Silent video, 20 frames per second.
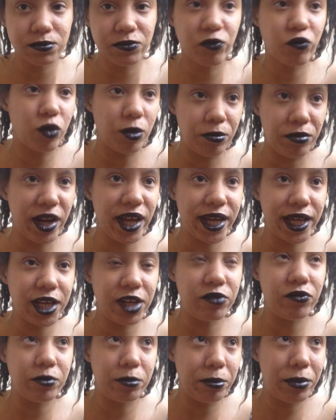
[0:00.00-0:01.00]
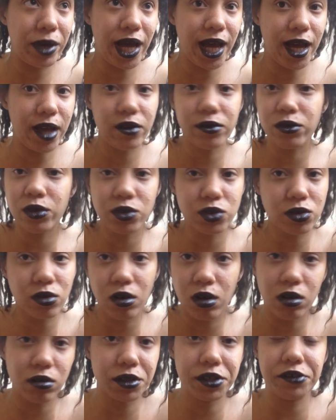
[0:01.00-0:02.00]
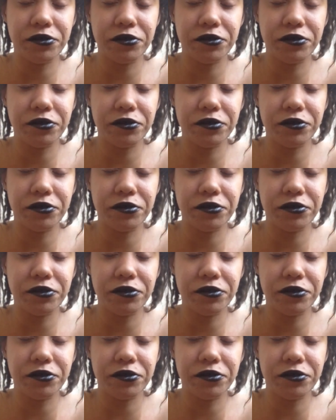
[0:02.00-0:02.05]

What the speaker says: from negative and bad. Those are all